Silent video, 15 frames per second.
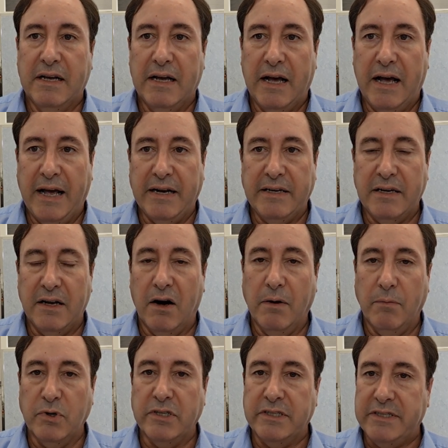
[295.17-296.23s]
and I
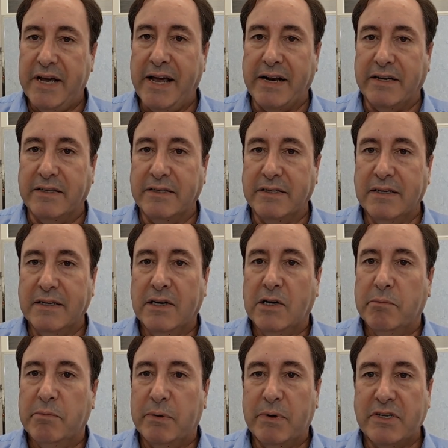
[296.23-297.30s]
would attend
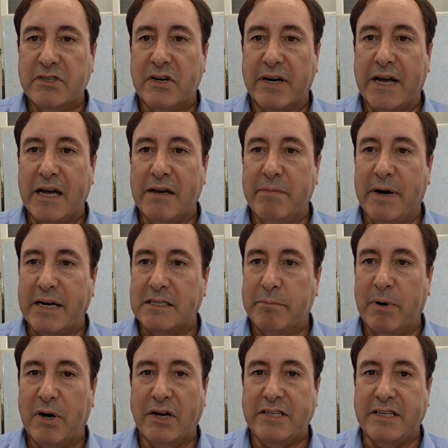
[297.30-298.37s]
but once I came back to
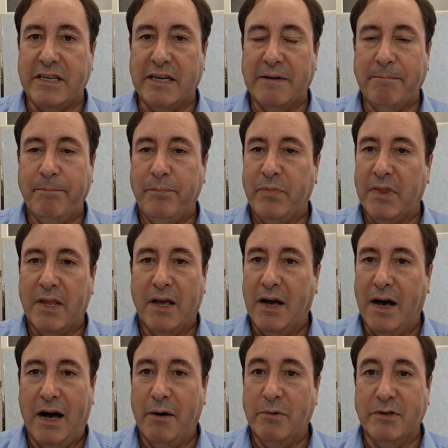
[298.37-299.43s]
Blighty
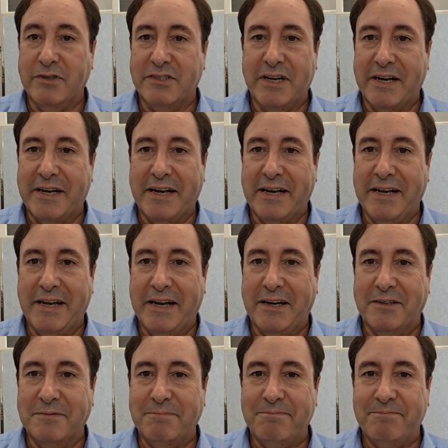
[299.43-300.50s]
I wouldn't take any out.